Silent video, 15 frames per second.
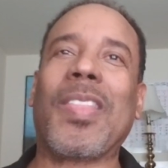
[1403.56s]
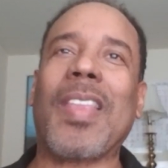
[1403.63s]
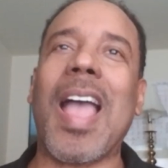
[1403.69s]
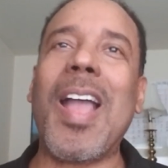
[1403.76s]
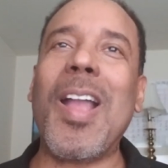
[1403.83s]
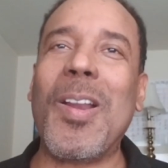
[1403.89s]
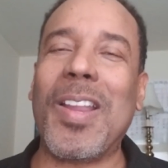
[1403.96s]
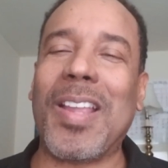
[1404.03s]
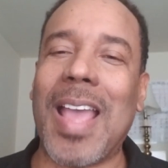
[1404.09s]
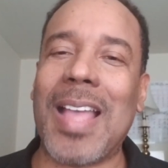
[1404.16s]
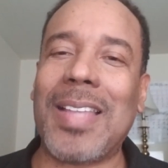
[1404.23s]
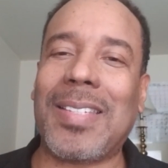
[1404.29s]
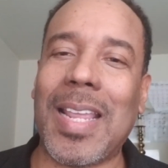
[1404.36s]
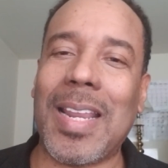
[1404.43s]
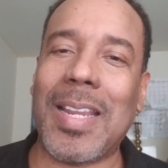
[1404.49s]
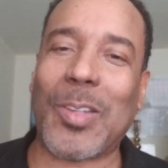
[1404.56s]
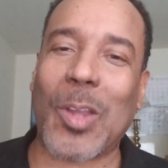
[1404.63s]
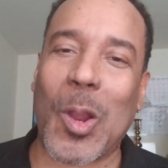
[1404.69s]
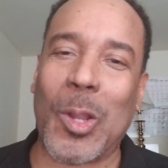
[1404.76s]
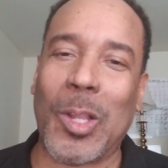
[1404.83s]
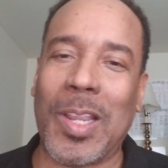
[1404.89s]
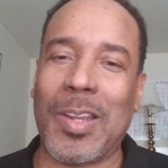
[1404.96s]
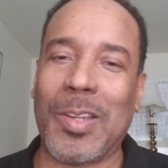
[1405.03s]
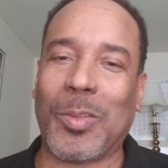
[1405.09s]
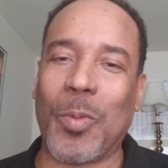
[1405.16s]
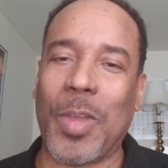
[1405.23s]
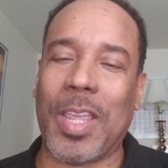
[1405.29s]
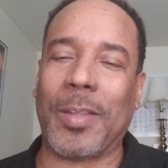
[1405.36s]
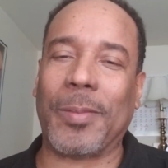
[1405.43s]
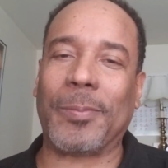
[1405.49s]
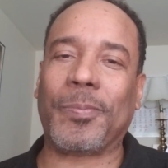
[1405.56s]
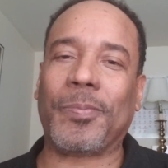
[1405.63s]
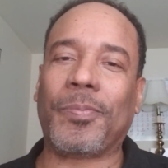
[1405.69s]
I heard a guy say this earlier this week.